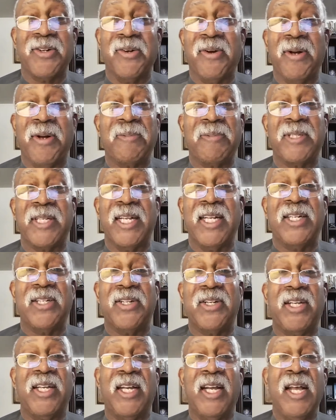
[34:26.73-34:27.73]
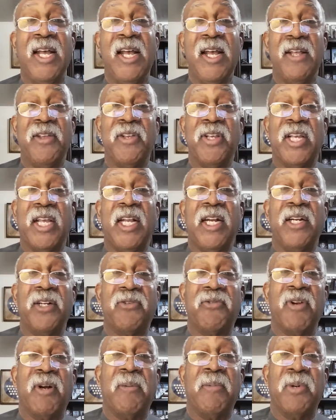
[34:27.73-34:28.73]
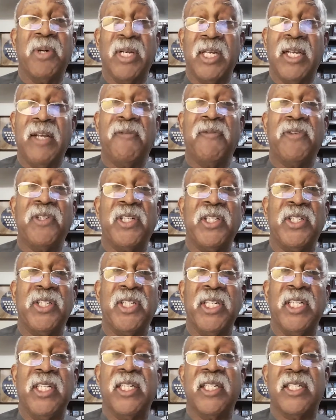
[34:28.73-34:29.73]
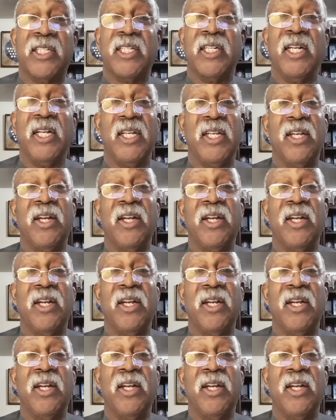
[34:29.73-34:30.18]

That's all I'm saying to you. You get in trouble, give it to Jesus.